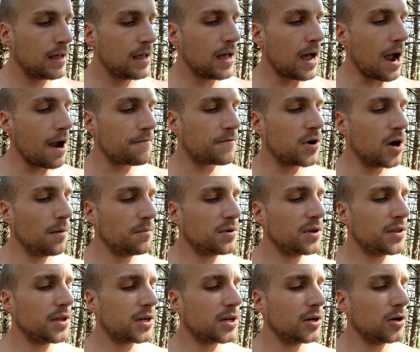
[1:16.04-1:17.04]
I've come to
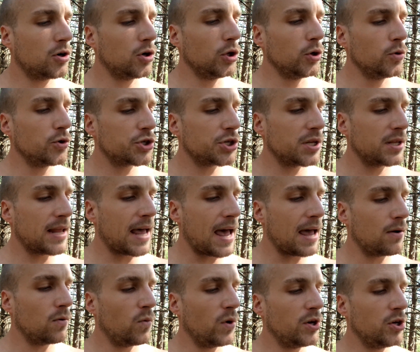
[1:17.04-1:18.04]
the conclusion
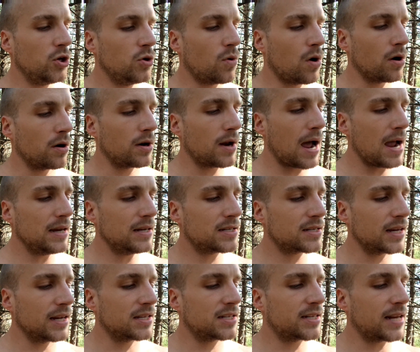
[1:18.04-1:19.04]
that when you are nice,
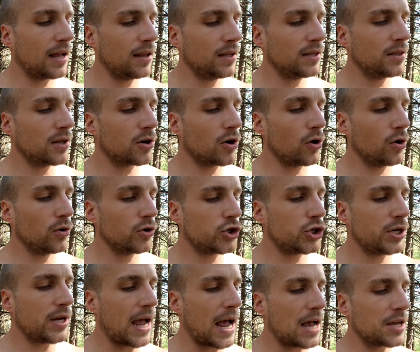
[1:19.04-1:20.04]
it's telling the girl
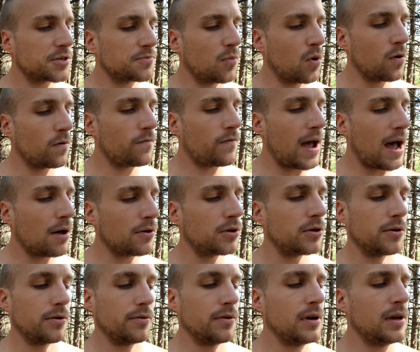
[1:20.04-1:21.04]
she has more
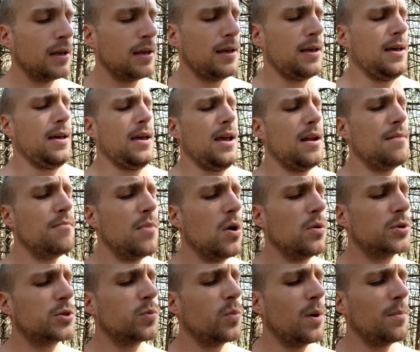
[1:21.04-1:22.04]
value. And
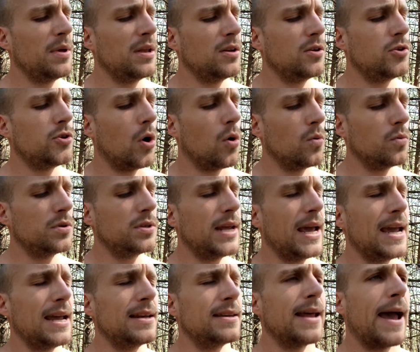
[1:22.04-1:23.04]
most women don't
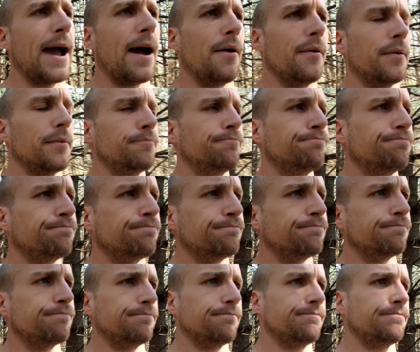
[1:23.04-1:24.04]
date down.
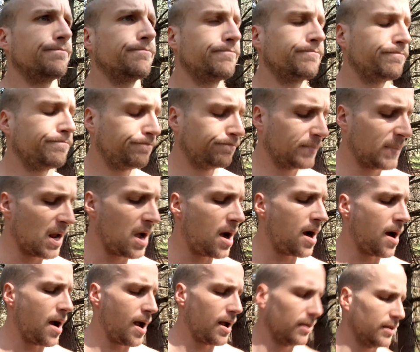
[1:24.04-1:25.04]

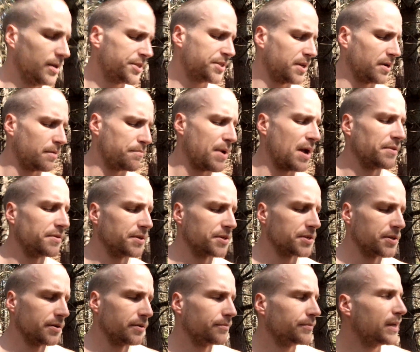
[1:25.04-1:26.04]
Alright, let's think about this
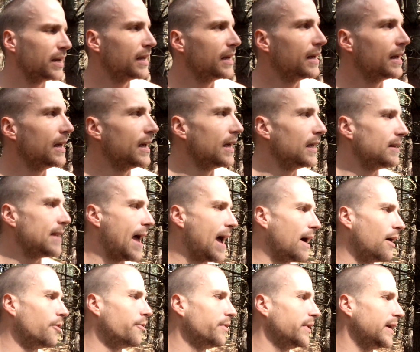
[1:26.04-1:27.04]
here.
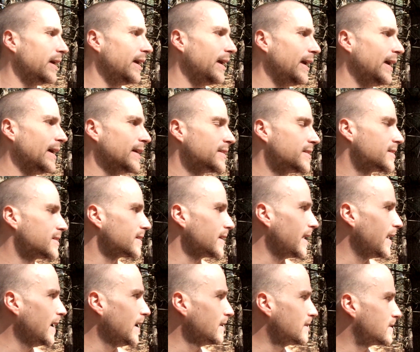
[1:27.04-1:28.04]
Now, it's
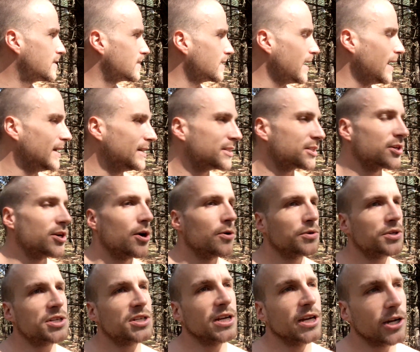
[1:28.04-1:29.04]
no
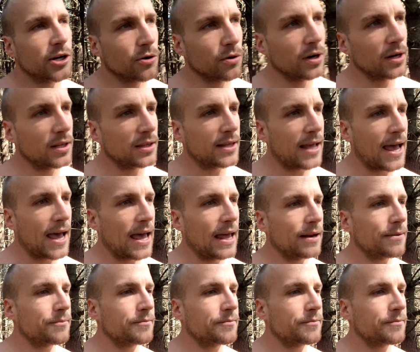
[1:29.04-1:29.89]
secret that